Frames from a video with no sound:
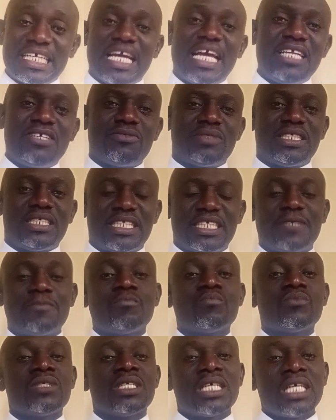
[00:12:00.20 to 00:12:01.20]
the end of the
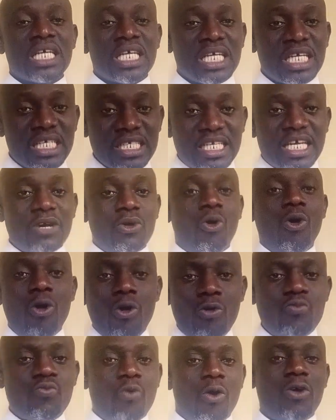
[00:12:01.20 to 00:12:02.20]
day, the
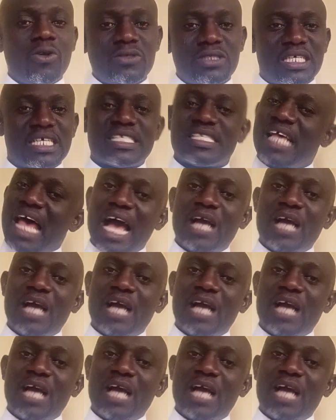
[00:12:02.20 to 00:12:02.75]
whole world is